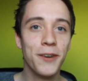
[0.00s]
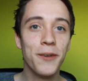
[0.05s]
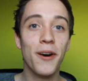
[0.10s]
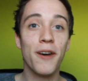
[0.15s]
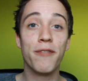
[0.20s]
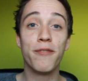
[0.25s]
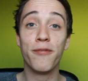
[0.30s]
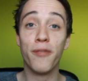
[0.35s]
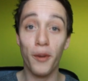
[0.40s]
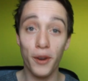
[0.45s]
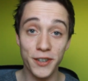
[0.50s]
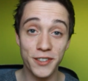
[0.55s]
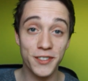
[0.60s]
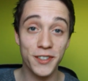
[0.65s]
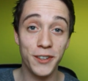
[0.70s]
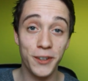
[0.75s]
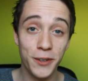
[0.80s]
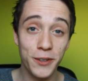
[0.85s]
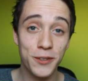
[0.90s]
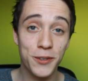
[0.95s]
You are forced
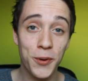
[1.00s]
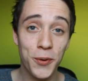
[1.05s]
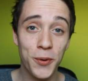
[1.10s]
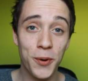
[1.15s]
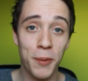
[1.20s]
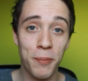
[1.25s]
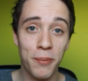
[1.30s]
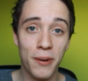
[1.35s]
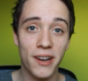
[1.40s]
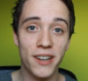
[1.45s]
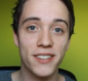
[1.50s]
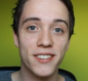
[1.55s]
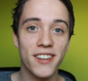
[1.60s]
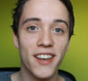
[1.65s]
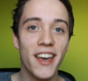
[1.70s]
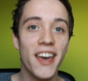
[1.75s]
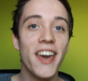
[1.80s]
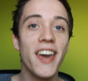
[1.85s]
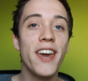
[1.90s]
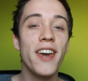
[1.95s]
to use Google Plus,